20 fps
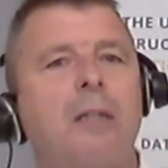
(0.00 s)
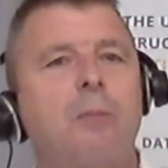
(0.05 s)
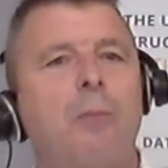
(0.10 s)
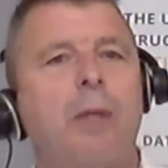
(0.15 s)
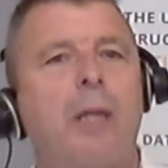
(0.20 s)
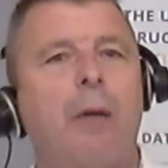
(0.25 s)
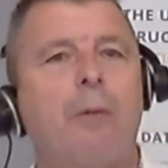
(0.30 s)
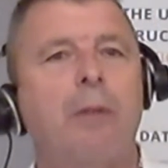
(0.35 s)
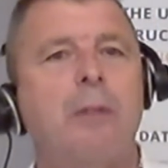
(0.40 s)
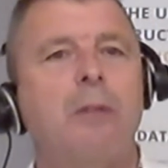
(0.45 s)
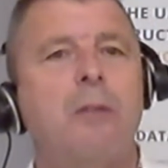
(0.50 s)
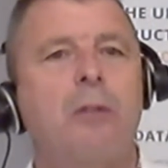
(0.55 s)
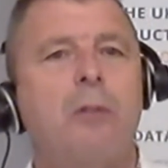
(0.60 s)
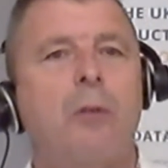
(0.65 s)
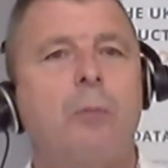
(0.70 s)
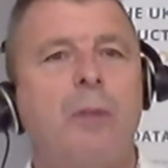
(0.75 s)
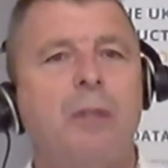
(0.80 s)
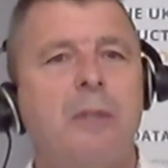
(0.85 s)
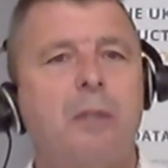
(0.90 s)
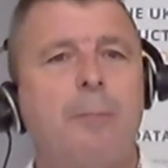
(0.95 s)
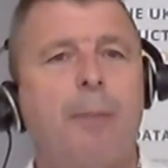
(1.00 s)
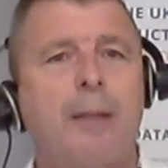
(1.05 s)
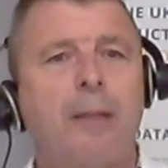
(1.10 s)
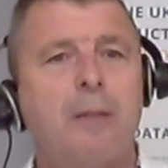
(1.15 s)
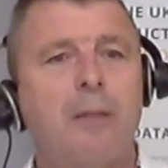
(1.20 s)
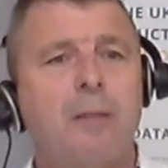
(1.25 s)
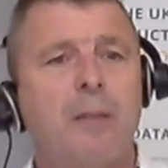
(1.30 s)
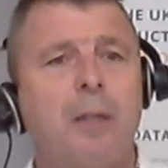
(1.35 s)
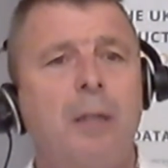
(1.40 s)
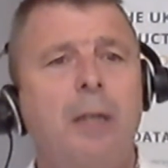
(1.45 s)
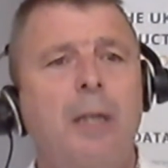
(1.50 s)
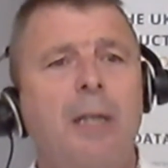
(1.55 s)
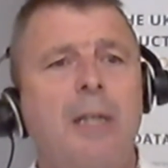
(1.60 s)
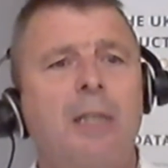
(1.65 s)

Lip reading: as we go into the winter months.